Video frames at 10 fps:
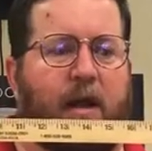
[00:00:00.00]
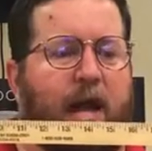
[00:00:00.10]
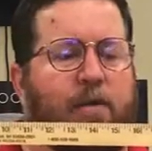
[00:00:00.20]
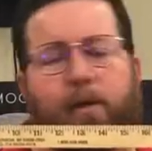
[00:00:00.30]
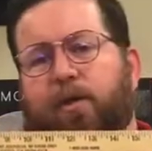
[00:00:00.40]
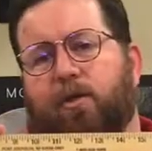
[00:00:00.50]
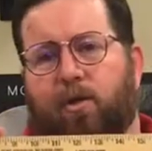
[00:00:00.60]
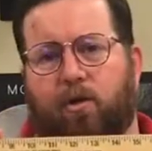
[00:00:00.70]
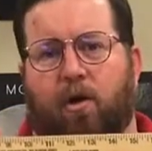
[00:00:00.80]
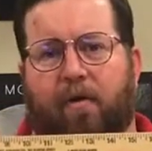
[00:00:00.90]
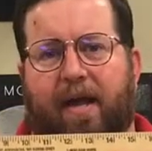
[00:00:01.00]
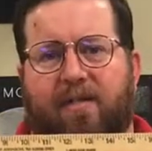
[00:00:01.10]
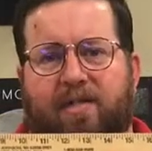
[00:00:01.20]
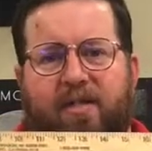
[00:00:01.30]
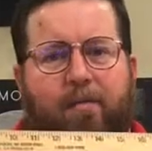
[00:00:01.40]
And you'd call
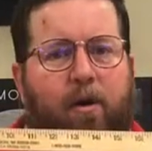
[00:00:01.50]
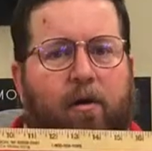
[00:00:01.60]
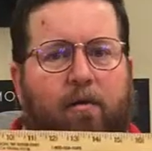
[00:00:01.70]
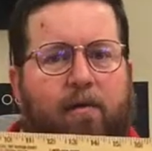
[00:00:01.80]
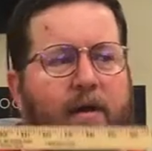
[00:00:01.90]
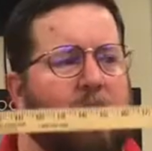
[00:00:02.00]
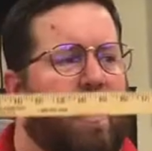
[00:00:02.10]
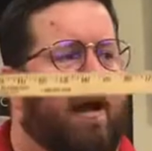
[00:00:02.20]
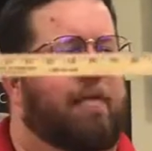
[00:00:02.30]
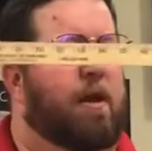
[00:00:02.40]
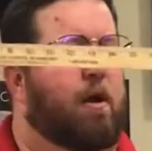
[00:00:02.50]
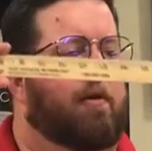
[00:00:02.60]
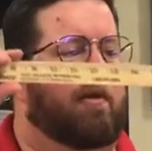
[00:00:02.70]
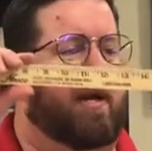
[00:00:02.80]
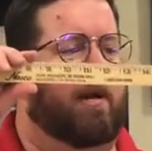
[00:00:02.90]
that summer. And then
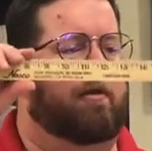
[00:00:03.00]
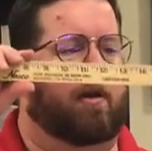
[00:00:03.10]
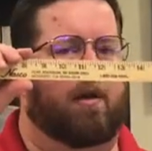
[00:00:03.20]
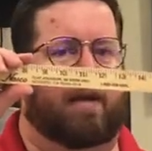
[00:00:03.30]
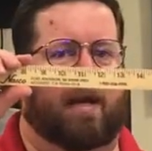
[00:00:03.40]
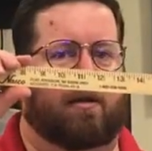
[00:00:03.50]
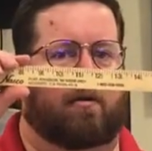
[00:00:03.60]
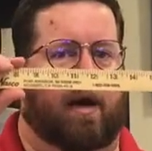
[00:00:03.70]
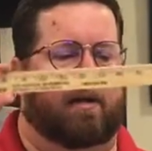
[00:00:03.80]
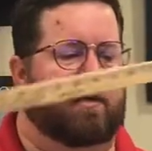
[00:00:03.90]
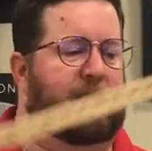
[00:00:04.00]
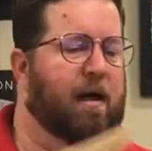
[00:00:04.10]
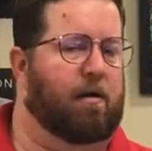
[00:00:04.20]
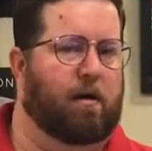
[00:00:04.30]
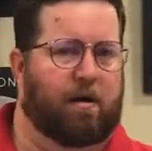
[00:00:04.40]
over here, they're going to be indirect.
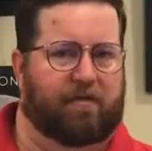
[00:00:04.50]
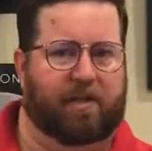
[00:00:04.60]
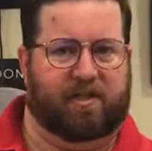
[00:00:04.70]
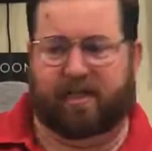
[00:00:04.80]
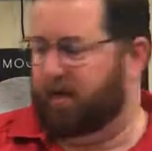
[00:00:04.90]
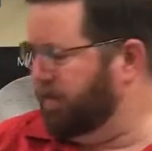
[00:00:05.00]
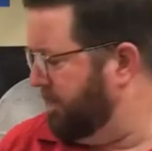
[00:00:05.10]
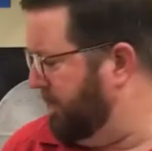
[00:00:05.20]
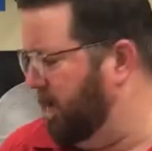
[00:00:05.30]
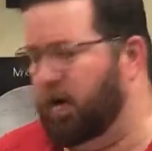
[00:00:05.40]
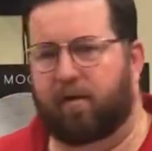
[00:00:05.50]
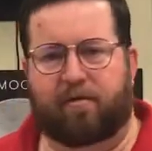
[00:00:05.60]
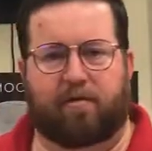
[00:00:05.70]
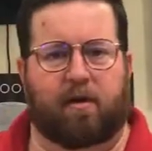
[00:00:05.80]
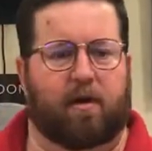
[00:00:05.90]
Now, the tilt of the
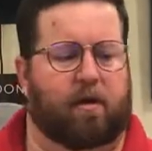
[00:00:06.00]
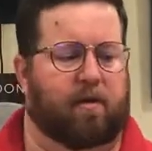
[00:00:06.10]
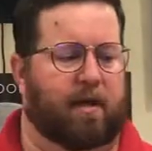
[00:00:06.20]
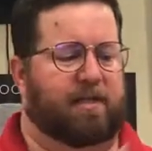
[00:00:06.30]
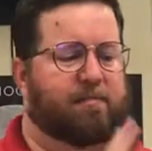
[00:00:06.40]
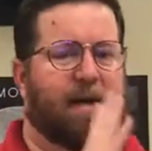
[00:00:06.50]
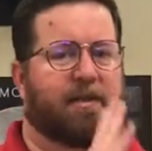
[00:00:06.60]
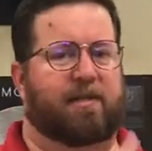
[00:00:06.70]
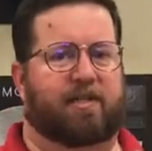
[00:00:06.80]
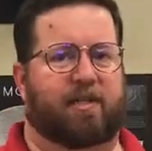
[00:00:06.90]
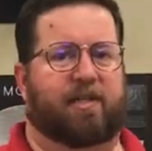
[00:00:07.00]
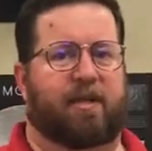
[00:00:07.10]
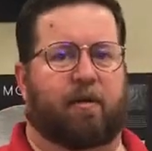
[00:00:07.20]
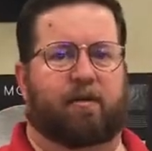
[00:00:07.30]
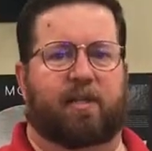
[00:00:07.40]
Earth, let's make this the
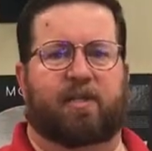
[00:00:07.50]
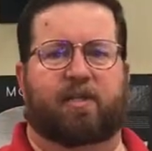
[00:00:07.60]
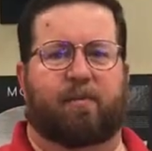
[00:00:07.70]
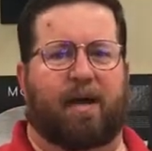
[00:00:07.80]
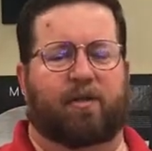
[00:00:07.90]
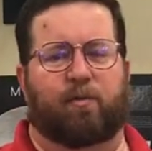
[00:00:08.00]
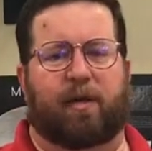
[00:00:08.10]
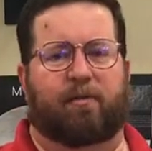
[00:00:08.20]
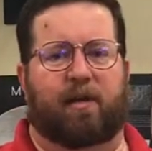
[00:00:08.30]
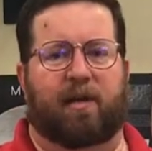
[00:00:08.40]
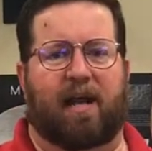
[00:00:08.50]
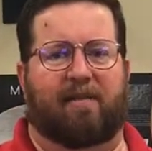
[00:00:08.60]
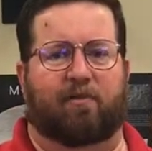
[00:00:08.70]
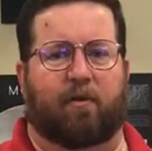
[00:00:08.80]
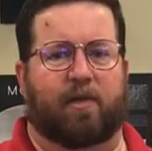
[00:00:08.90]
tilt. It's about
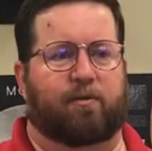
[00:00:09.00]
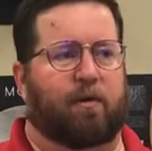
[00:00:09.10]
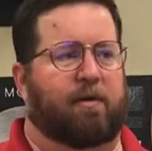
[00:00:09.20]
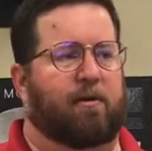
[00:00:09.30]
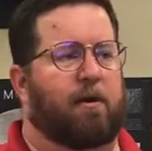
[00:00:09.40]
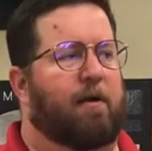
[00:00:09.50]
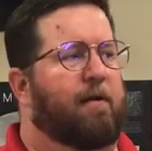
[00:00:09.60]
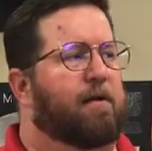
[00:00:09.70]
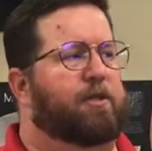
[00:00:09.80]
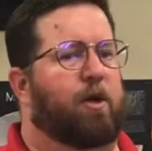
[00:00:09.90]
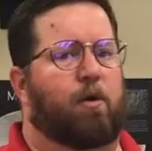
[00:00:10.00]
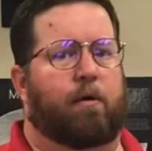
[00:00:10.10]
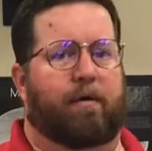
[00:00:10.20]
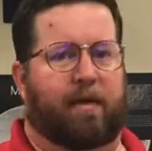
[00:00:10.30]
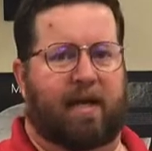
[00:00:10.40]
23.5 degrees or whatever.
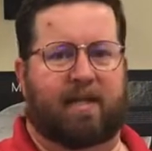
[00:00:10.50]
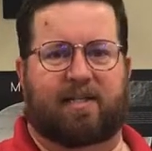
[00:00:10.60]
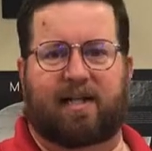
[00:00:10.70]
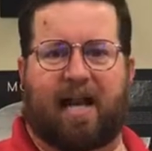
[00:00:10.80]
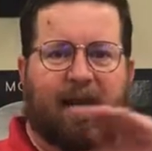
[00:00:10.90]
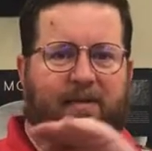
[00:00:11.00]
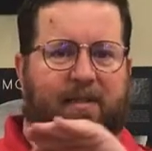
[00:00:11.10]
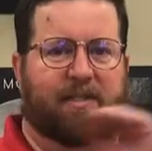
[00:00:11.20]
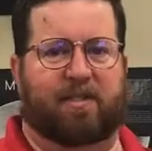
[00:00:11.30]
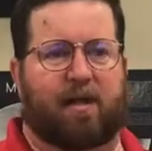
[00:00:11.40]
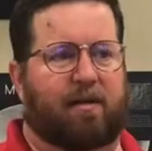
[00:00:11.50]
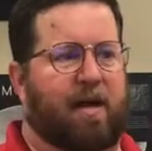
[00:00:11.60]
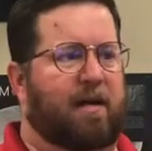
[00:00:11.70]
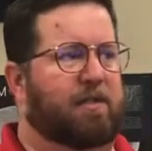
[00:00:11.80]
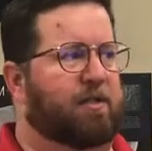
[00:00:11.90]
So it's aimed at the sun
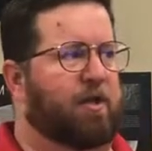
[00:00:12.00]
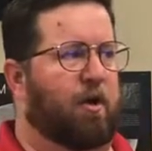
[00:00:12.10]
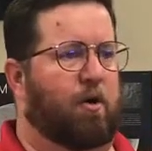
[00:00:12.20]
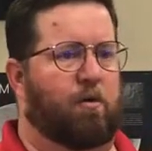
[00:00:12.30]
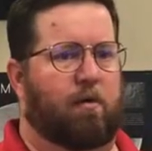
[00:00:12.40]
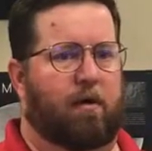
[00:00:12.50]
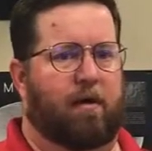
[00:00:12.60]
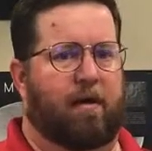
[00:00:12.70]
like so.